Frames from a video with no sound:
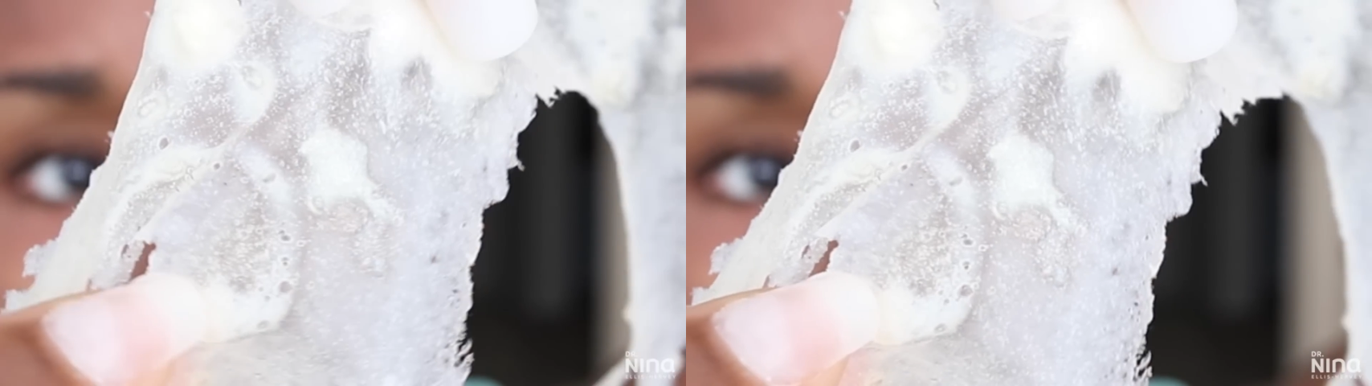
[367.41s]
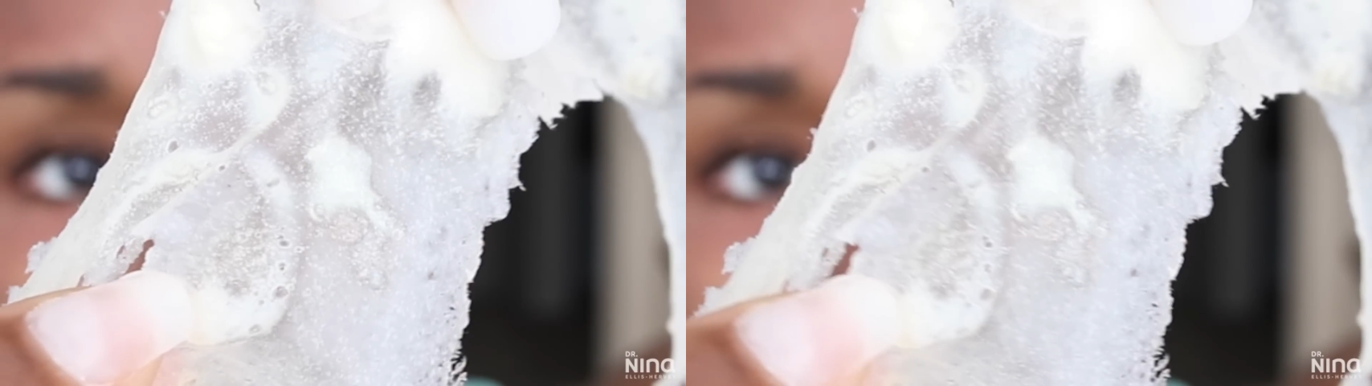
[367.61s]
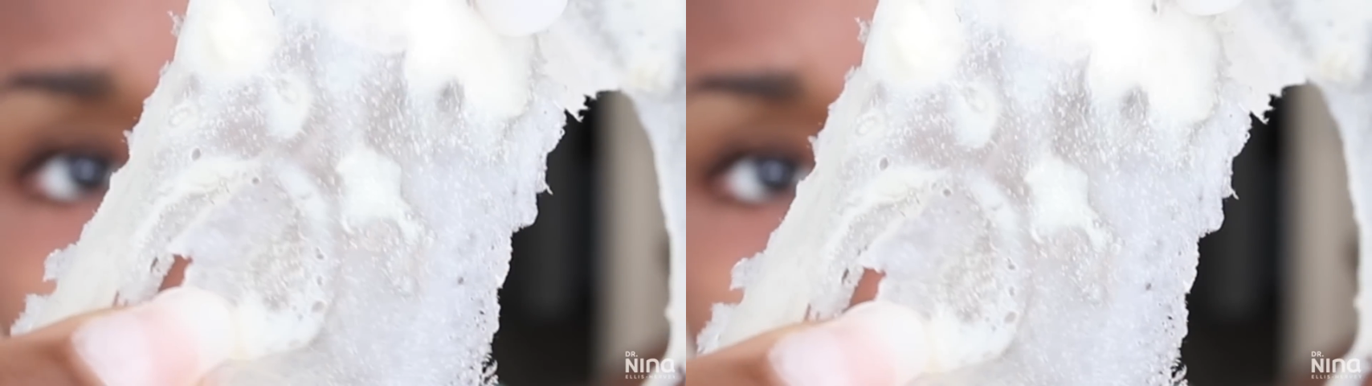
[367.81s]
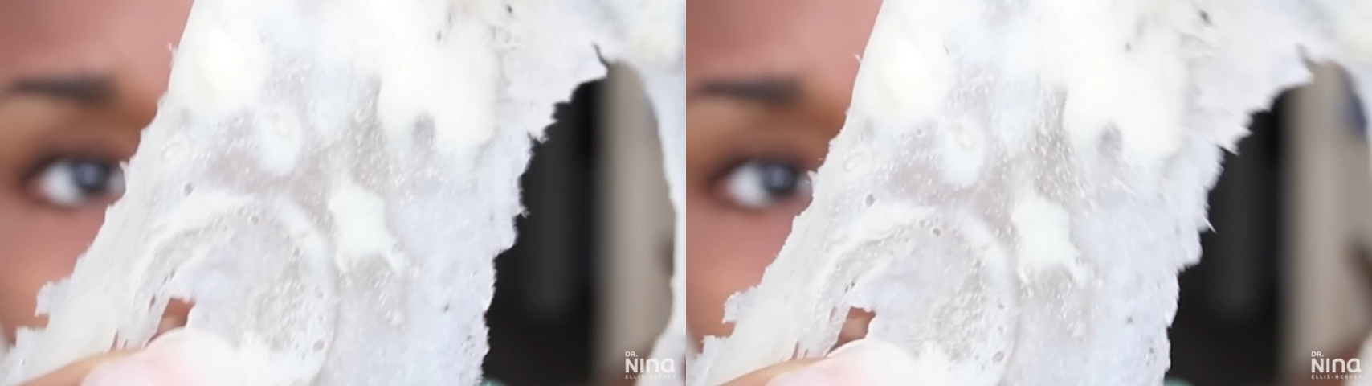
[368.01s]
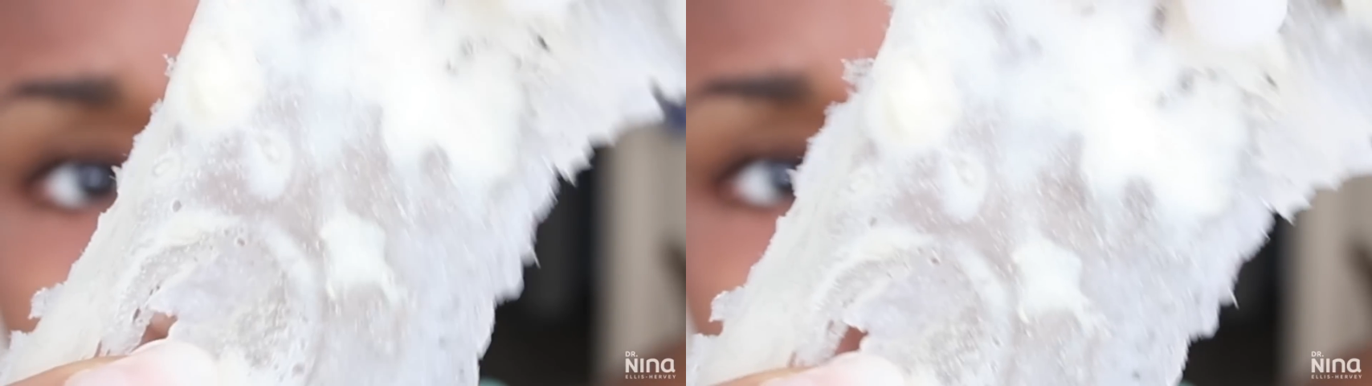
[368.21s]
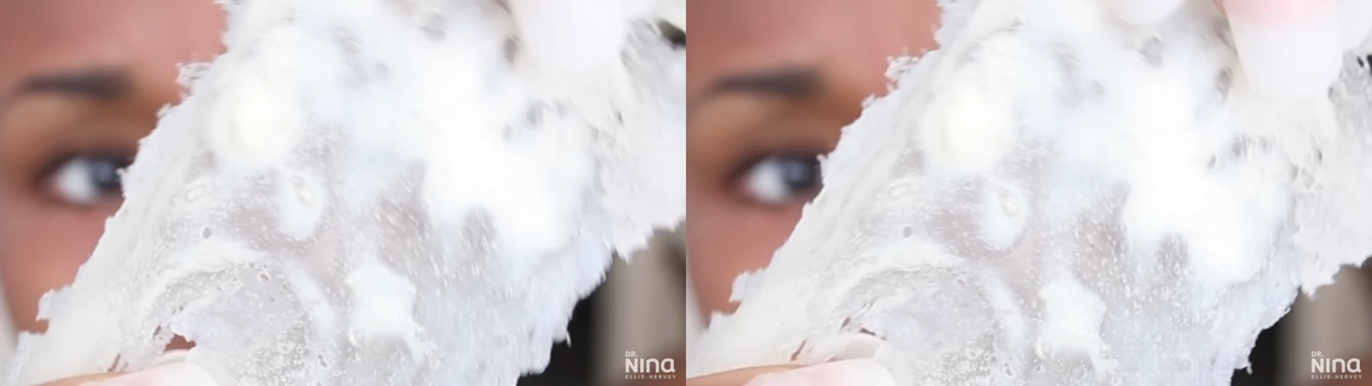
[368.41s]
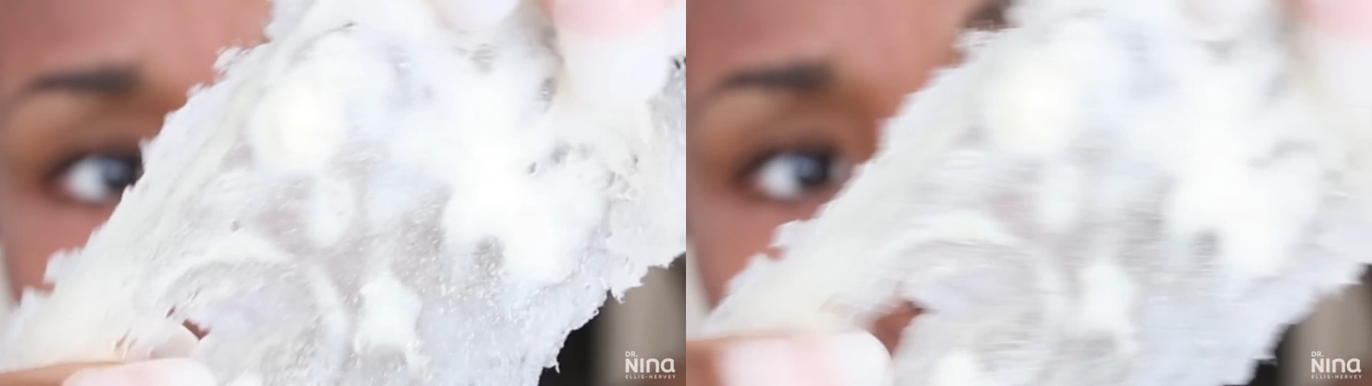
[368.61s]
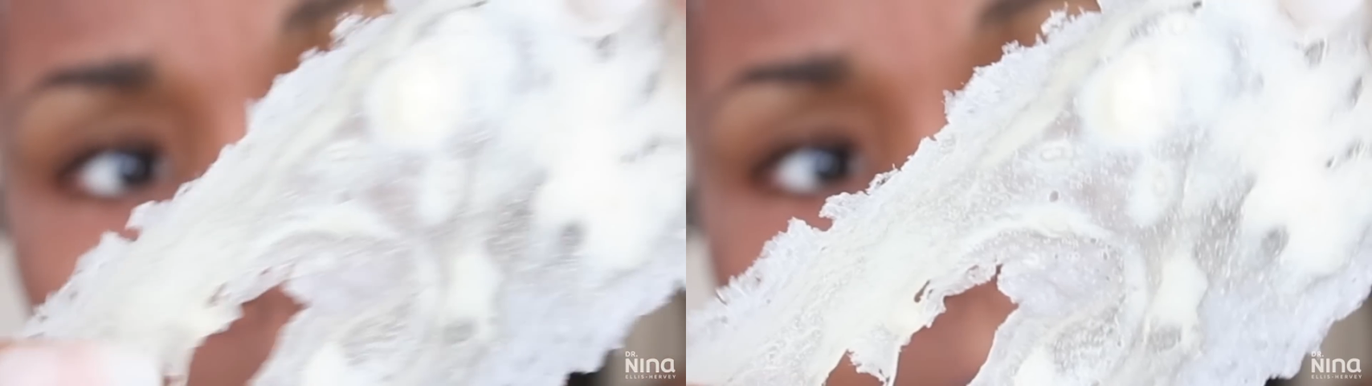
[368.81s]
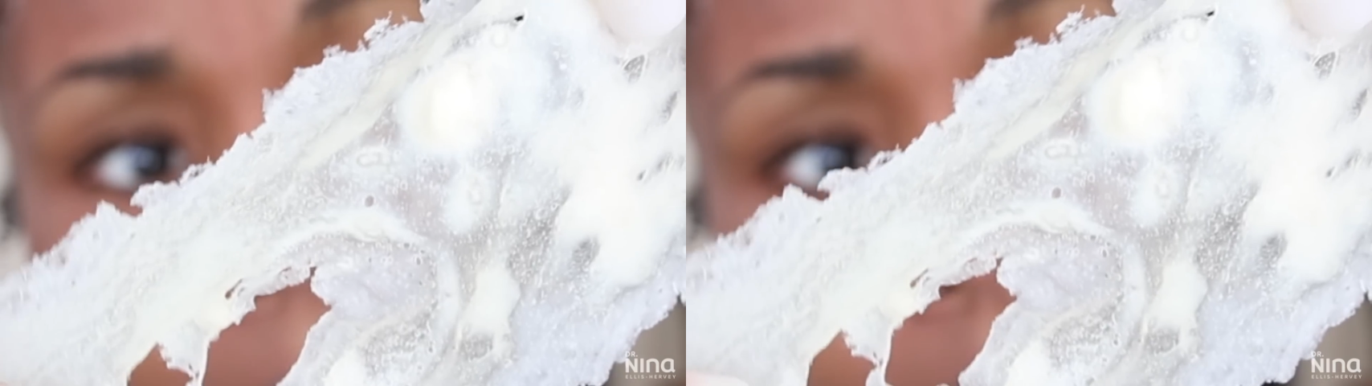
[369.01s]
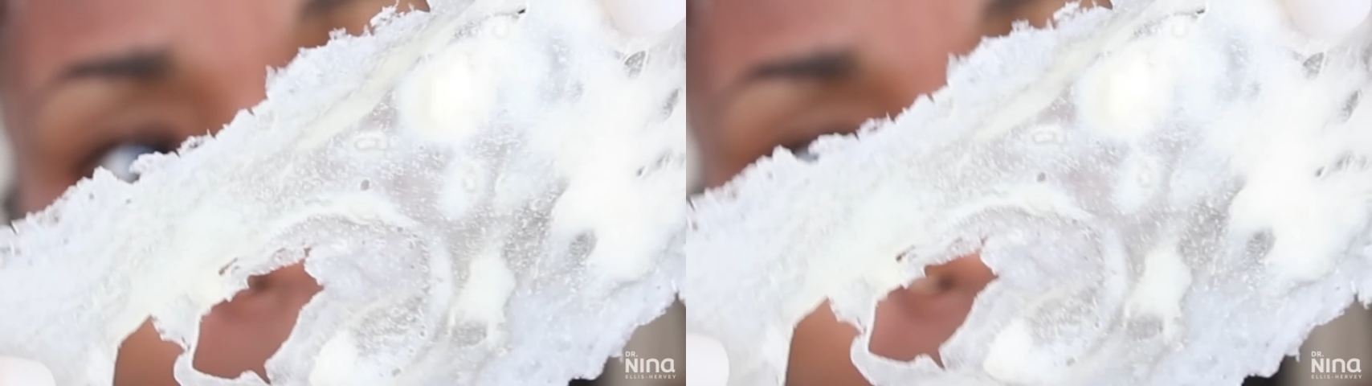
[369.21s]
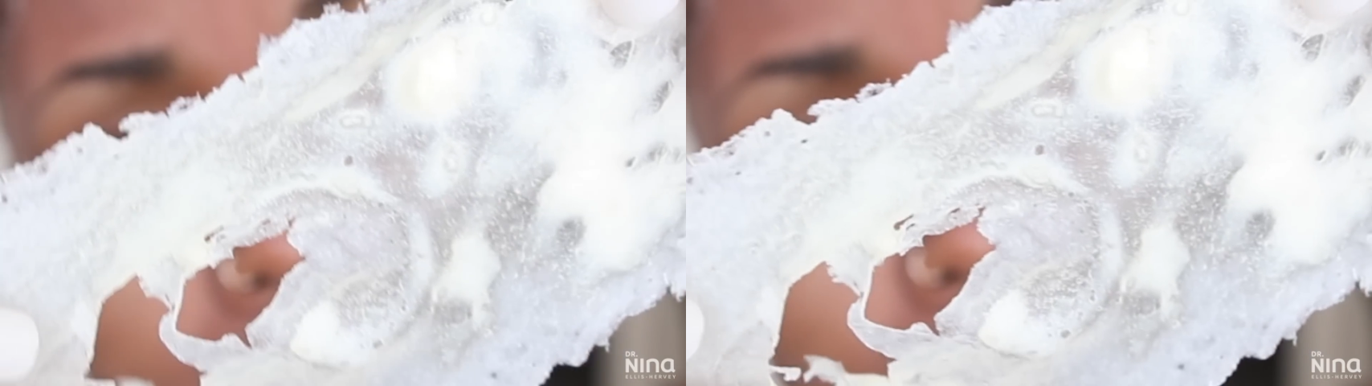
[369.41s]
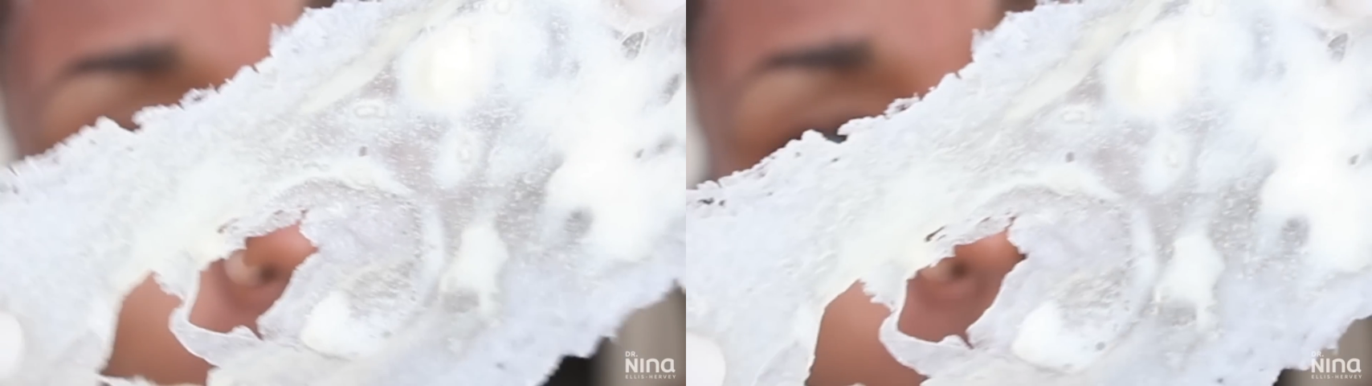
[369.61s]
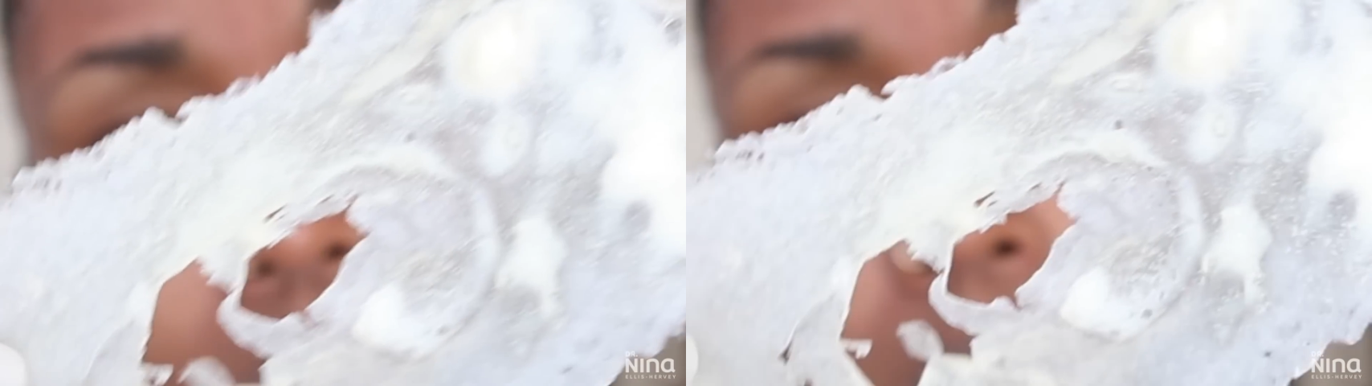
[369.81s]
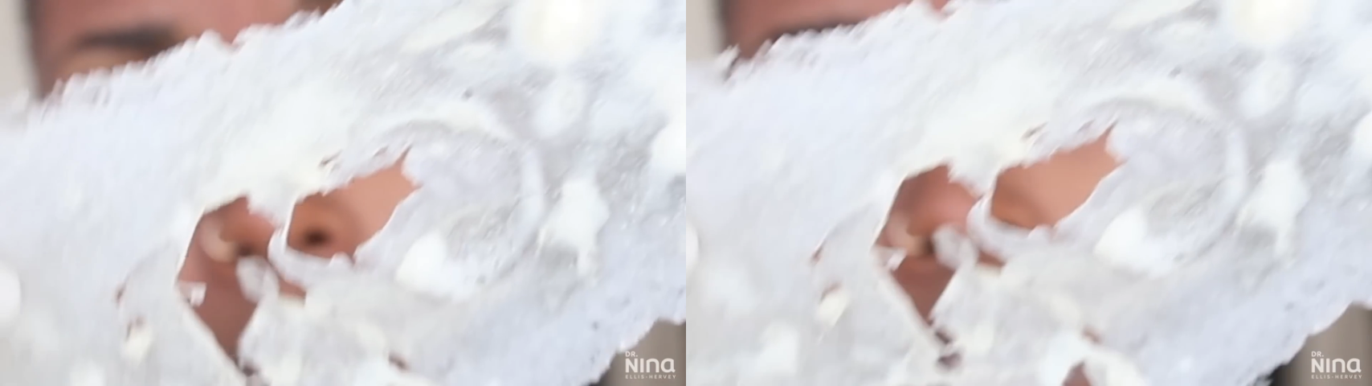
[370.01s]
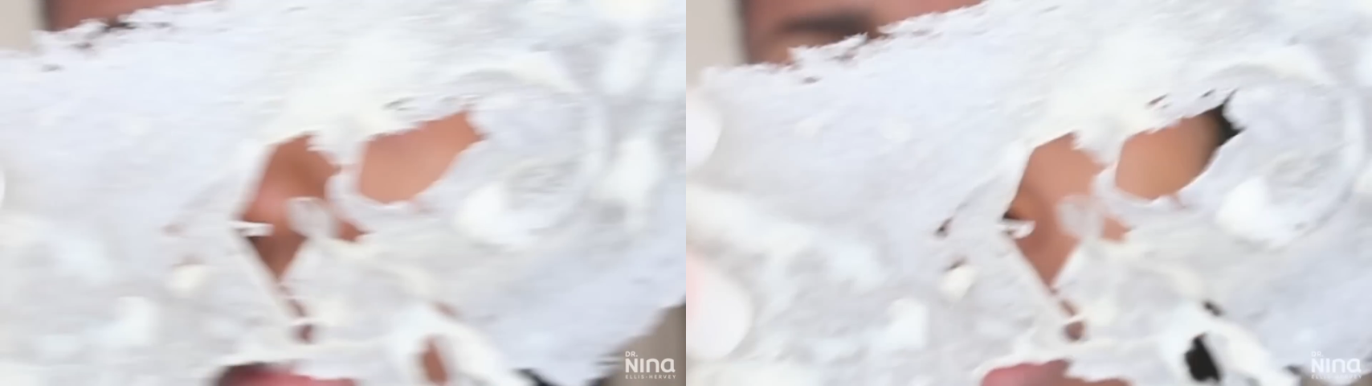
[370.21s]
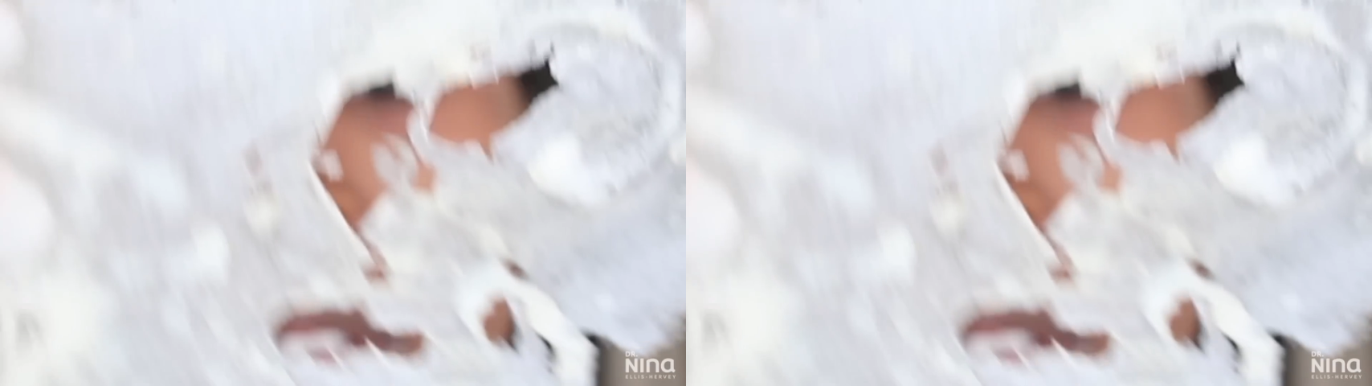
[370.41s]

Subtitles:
(no speaker visible)